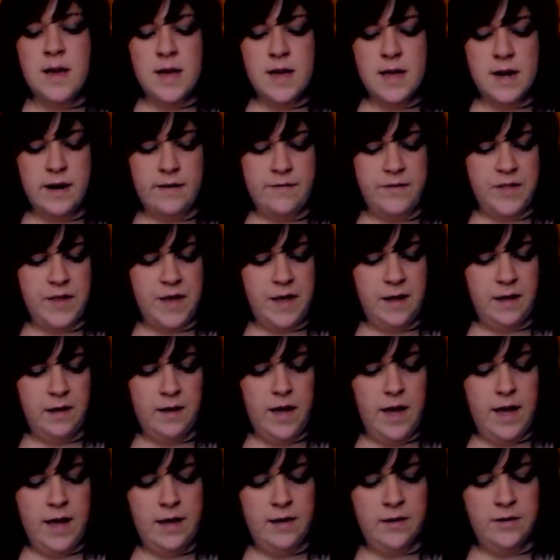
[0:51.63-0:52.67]
and
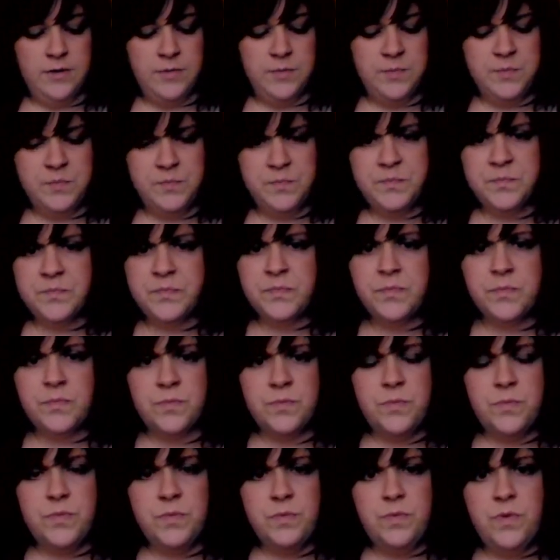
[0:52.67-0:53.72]
everything. And
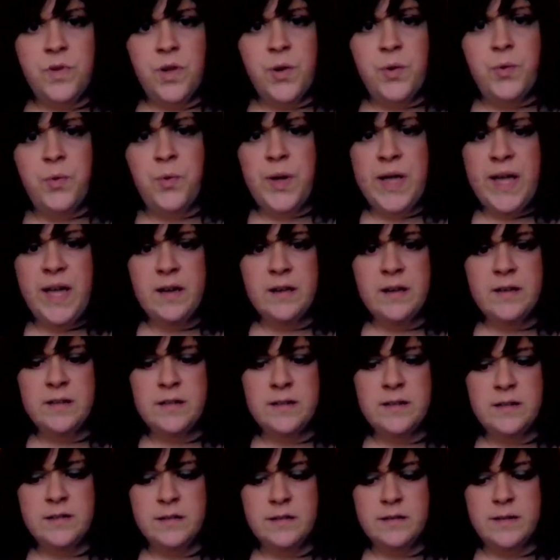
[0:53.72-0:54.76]
we,
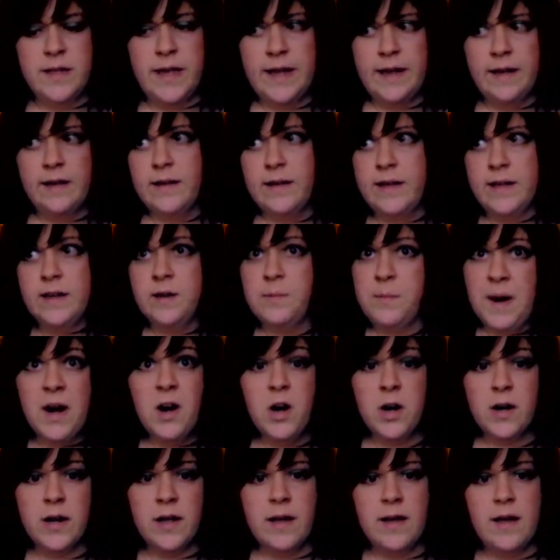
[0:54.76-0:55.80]
as, like, in
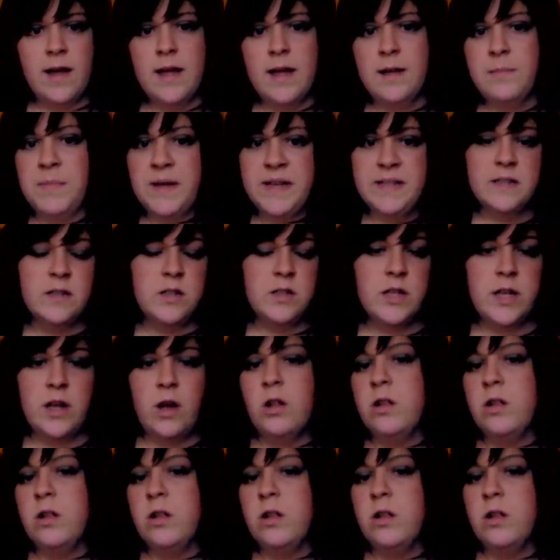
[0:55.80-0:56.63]
America and basically